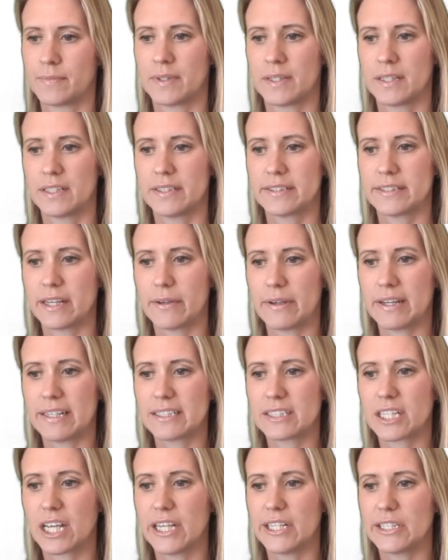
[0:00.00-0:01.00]
So
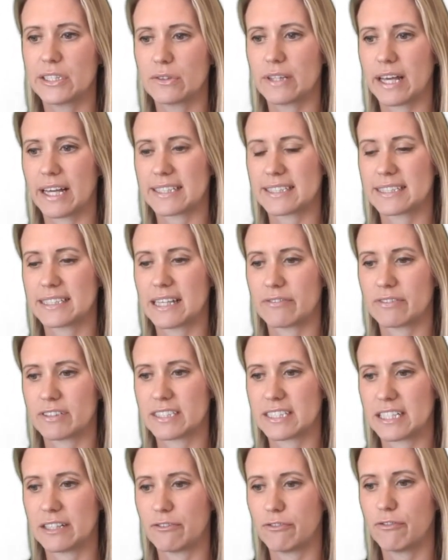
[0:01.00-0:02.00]
in total, that's
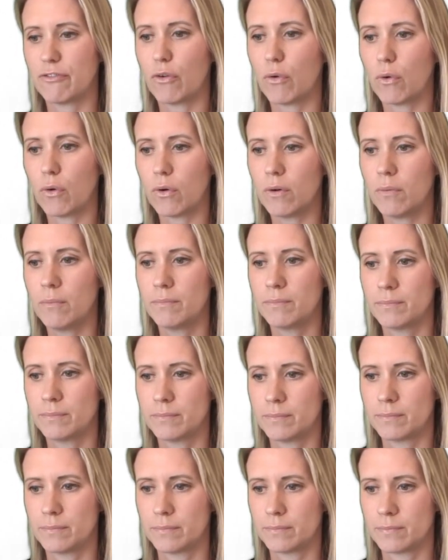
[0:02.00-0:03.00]
74.
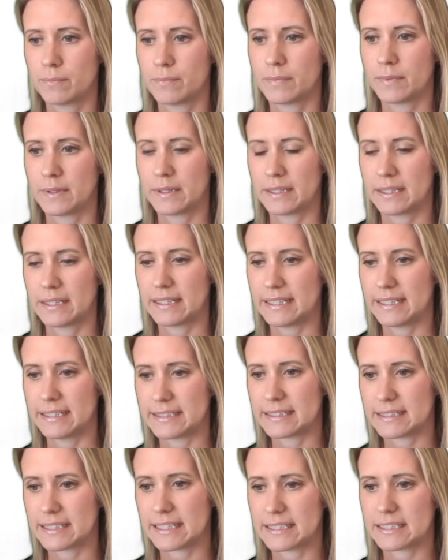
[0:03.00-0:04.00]

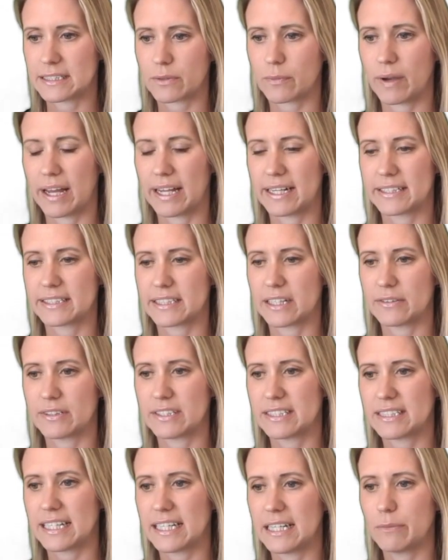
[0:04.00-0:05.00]
Is C squared. So
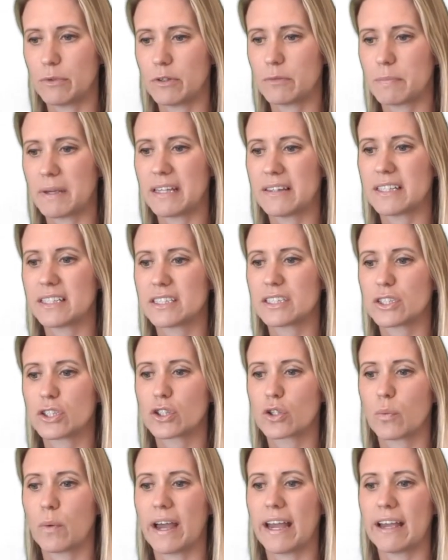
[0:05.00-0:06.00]
C would be the
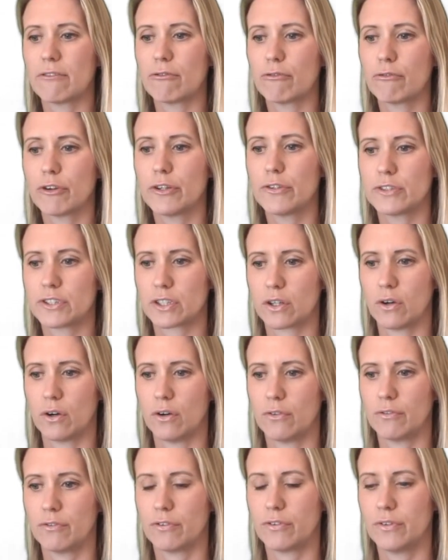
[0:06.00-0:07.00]
square root
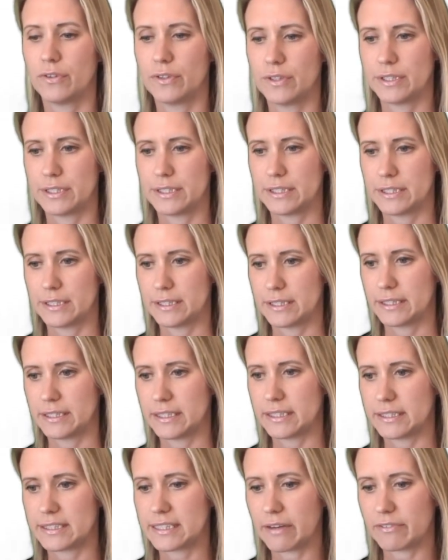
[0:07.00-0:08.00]
of
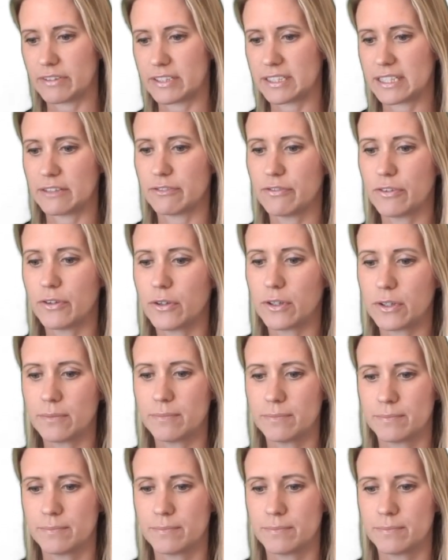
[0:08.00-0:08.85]
the 74.